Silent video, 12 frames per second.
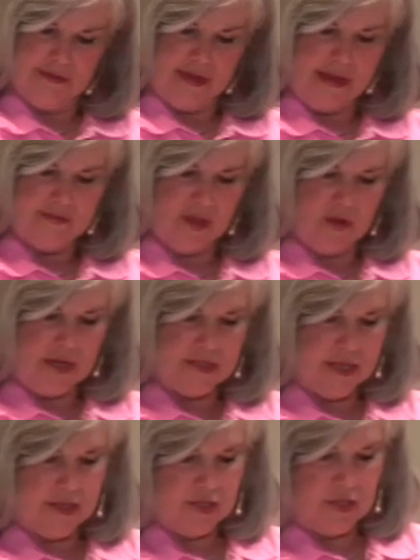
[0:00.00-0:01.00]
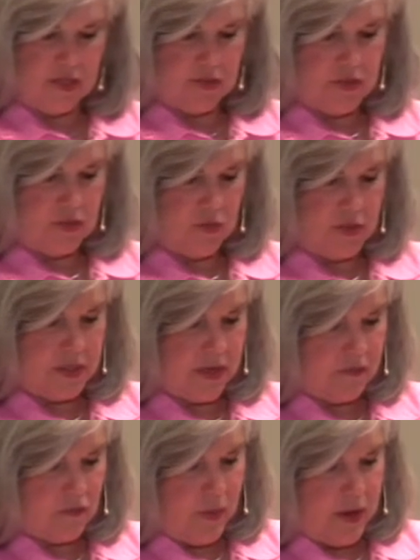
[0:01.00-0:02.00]
Even though he says, you know, Susan, we
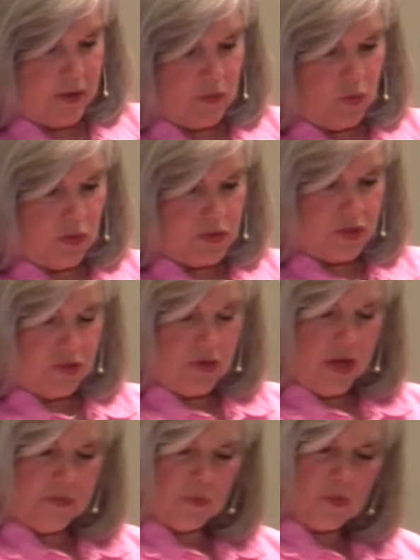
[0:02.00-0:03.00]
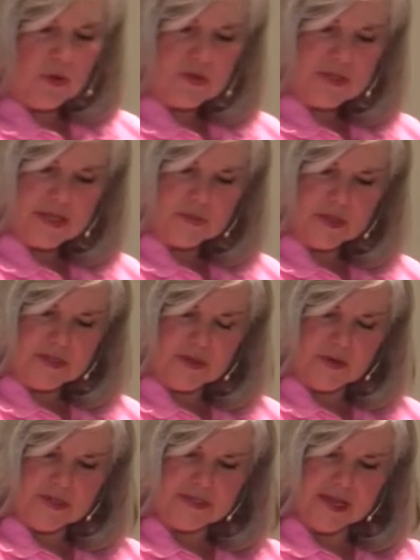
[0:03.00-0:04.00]
said for better and worse, and you got the worst. That's what he's
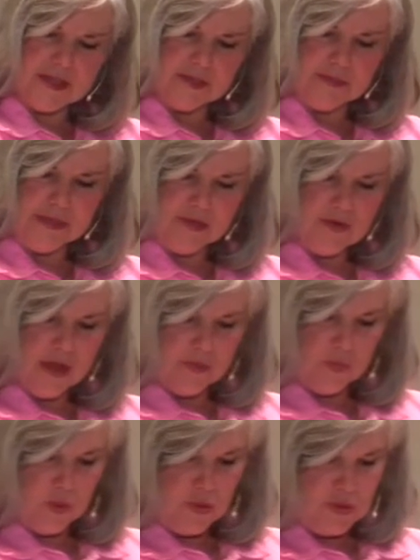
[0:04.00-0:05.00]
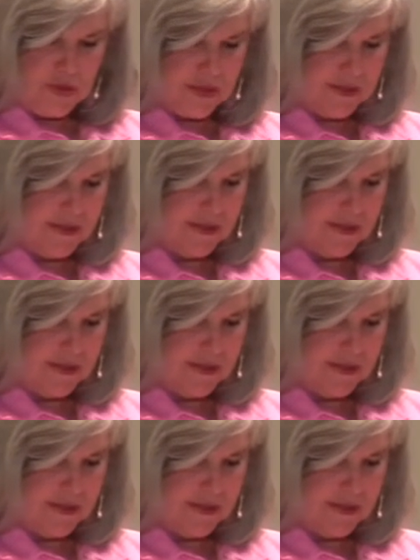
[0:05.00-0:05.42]
always telling me. You got the worst.